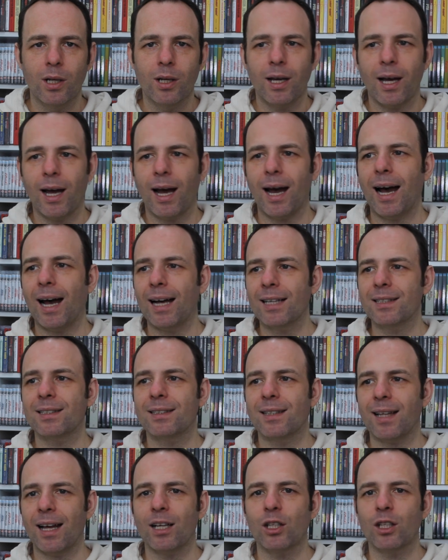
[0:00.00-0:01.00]
It
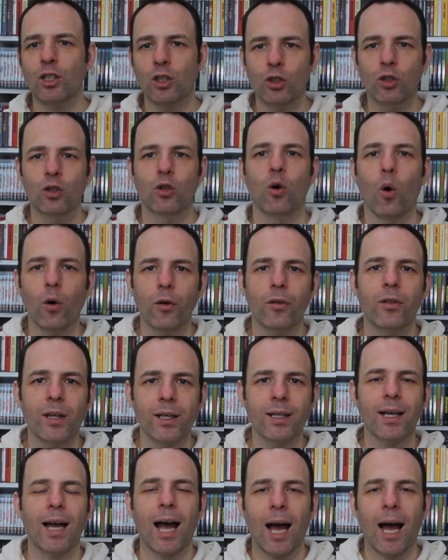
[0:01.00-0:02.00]
has that
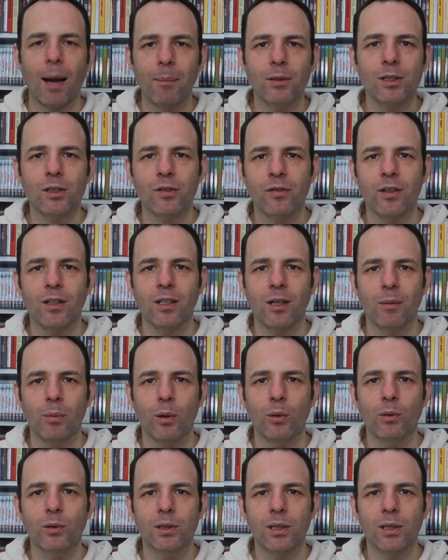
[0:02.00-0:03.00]
gothic atmosphere
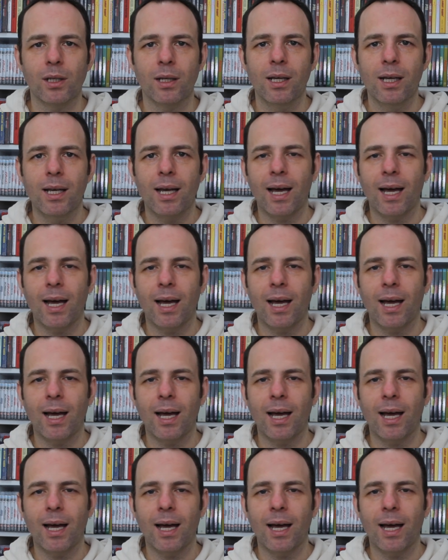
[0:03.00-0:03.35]
about it.